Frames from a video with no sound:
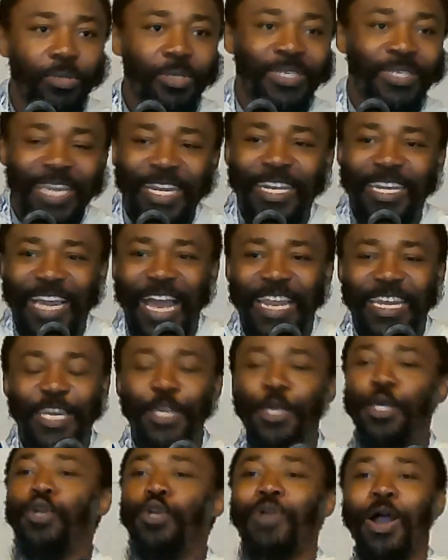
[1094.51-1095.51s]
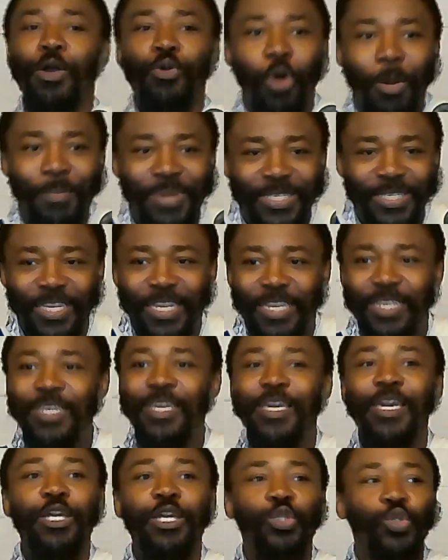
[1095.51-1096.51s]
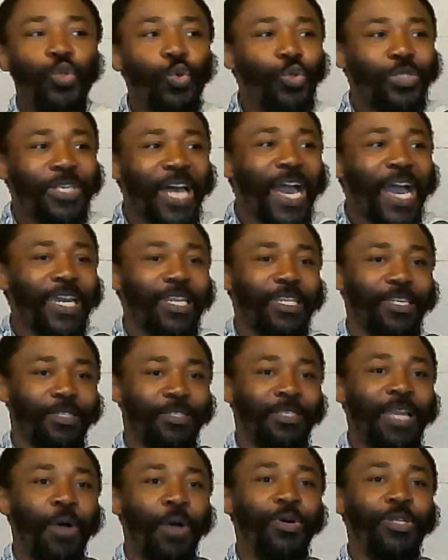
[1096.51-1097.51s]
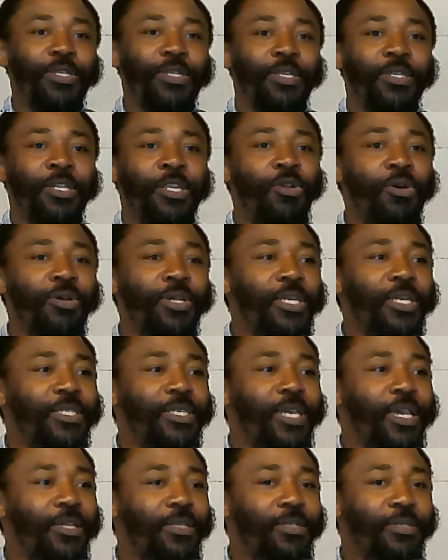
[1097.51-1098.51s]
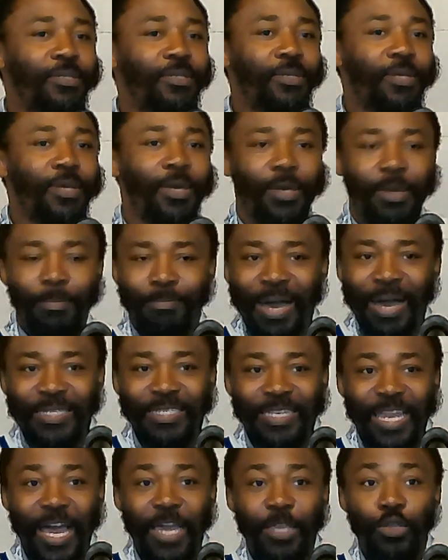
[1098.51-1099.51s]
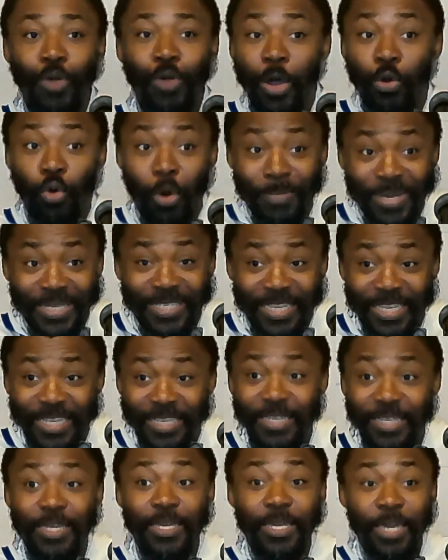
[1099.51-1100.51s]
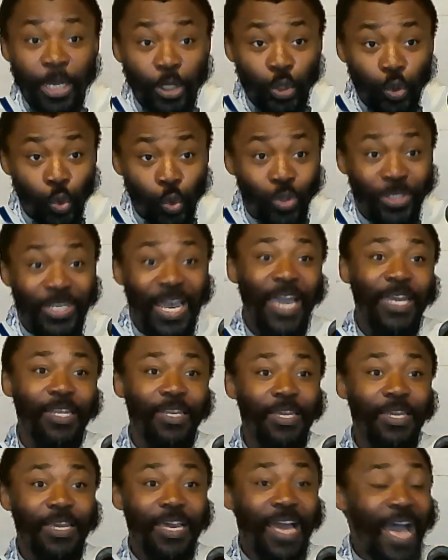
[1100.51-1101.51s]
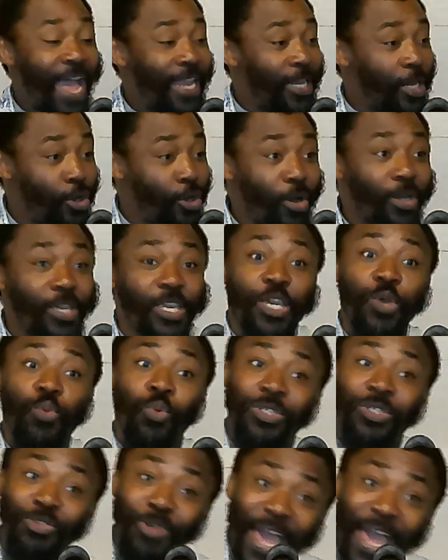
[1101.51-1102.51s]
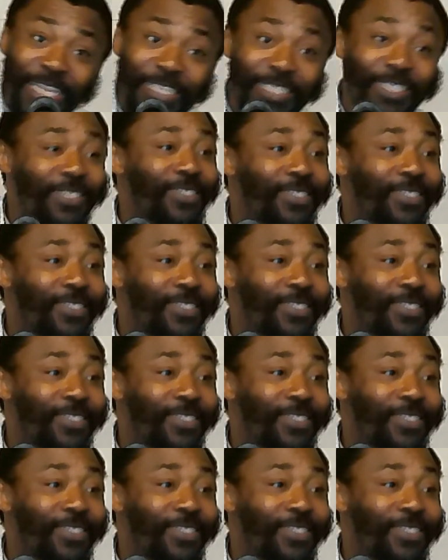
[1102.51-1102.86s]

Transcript: Technically, you are committing a suicide. That's what the donkey is saying. Master, you are committing a suicide. And the donkey was right.